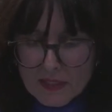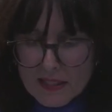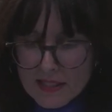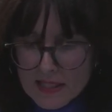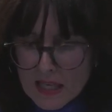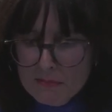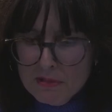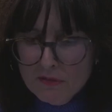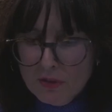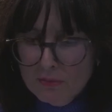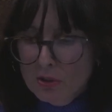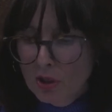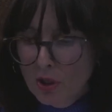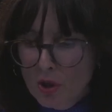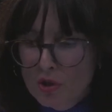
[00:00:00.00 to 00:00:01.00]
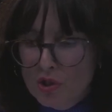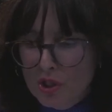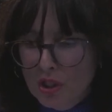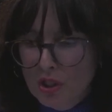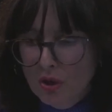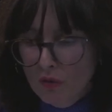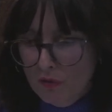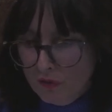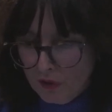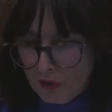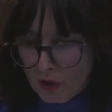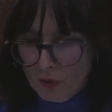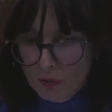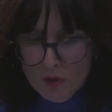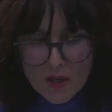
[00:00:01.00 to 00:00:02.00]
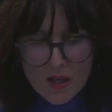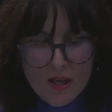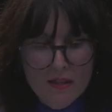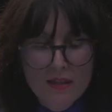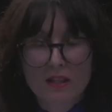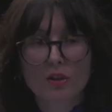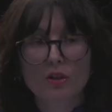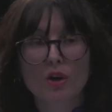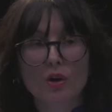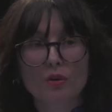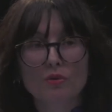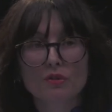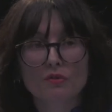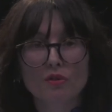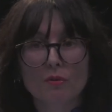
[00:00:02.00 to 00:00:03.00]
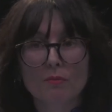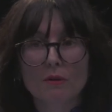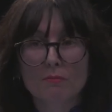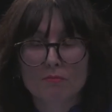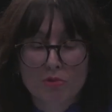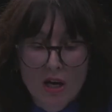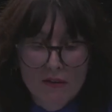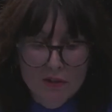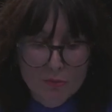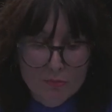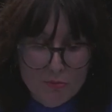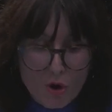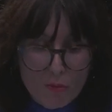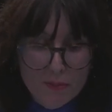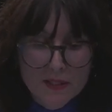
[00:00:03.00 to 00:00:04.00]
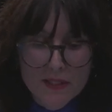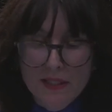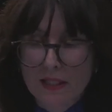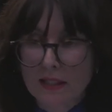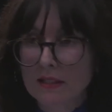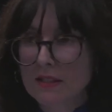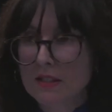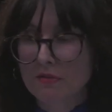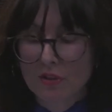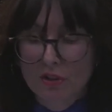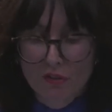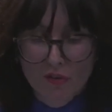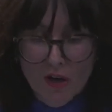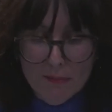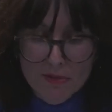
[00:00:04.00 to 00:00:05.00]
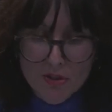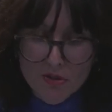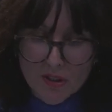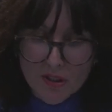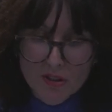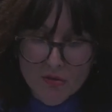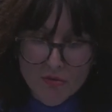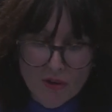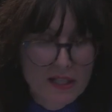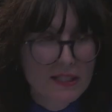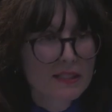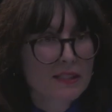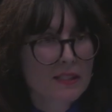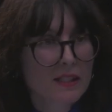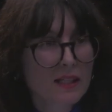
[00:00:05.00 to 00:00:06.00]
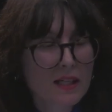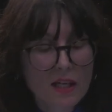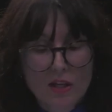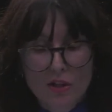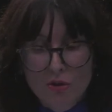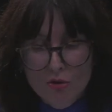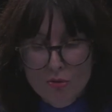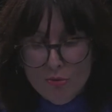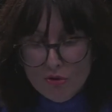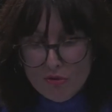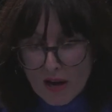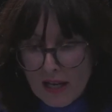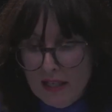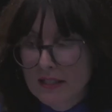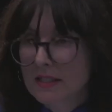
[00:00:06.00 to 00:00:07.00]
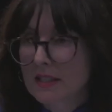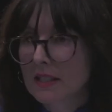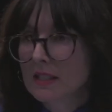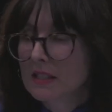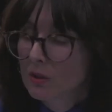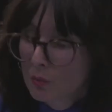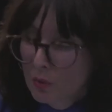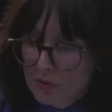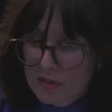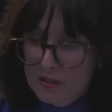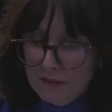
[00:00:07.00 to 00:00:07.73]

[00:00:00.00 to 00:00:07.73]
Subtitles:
stems from the logic of flow that goes from private property, sphere of abstract right, through morality towards